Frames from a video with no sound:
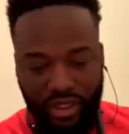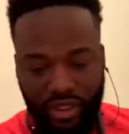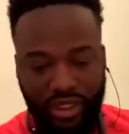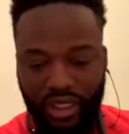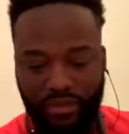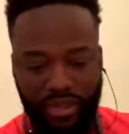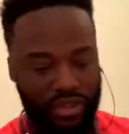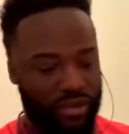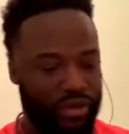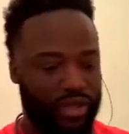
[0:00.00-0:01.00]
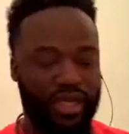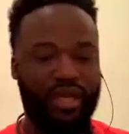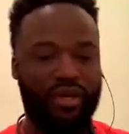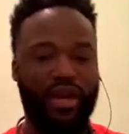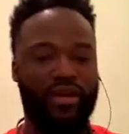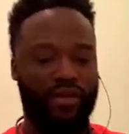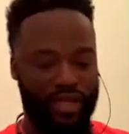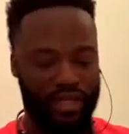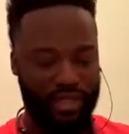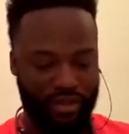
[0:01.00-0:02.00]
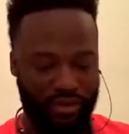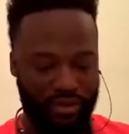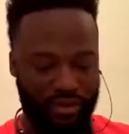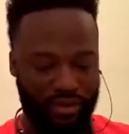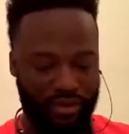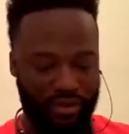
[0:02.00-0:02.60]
to the Clippers or wherever he's going.